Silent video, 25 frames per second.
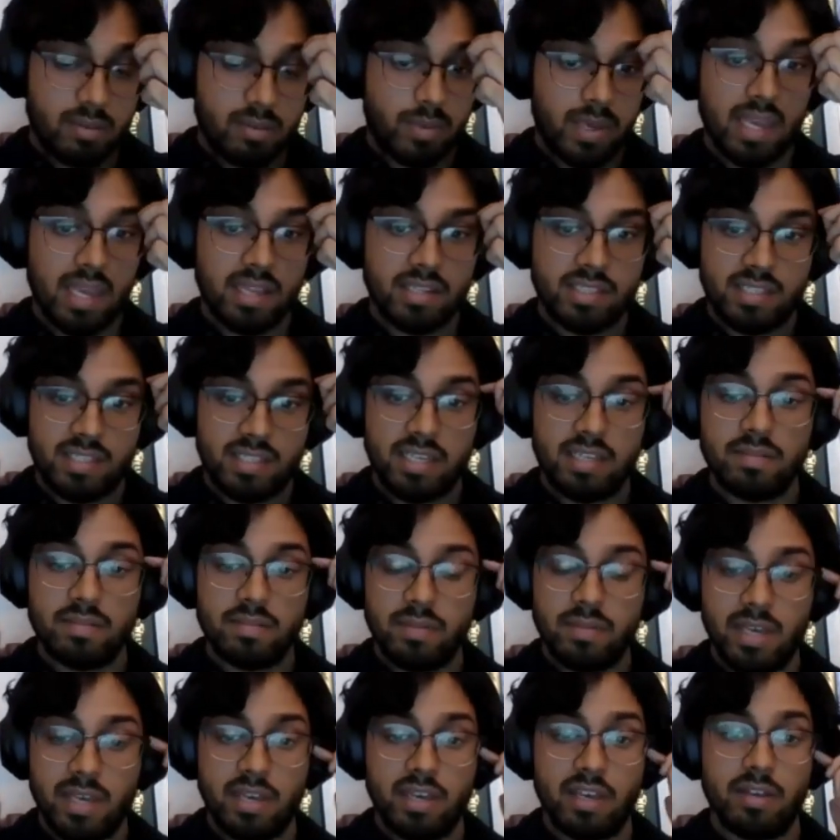PhD
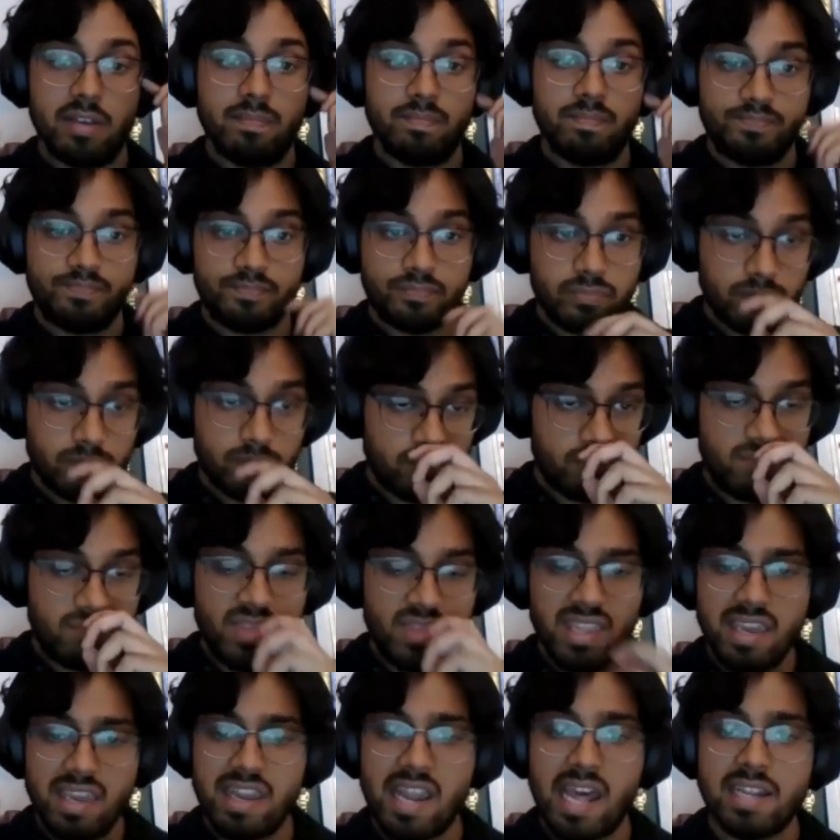
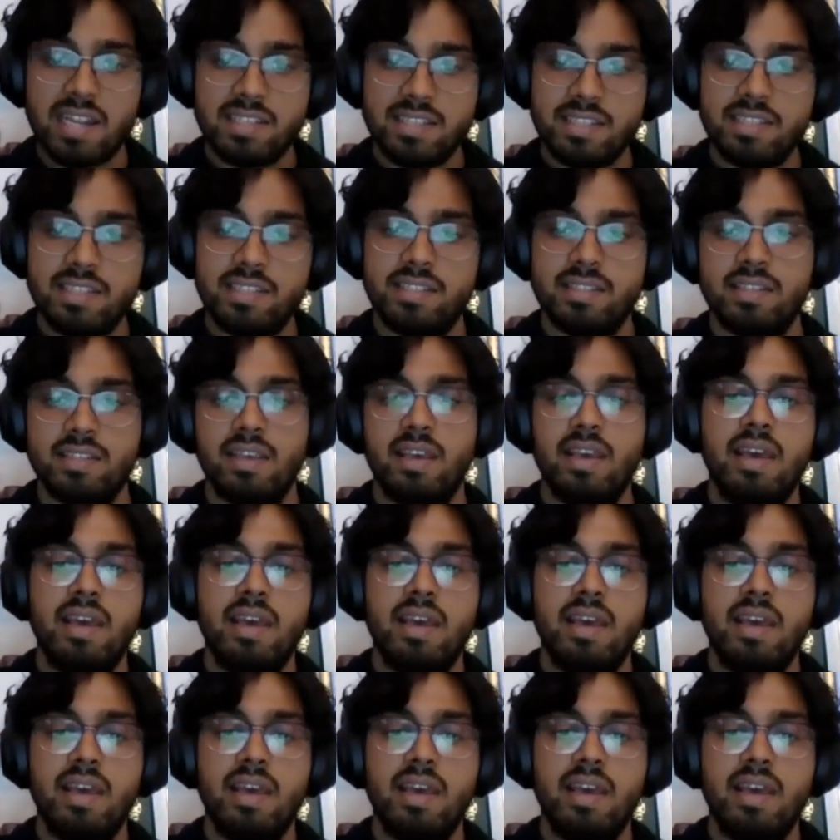analysis.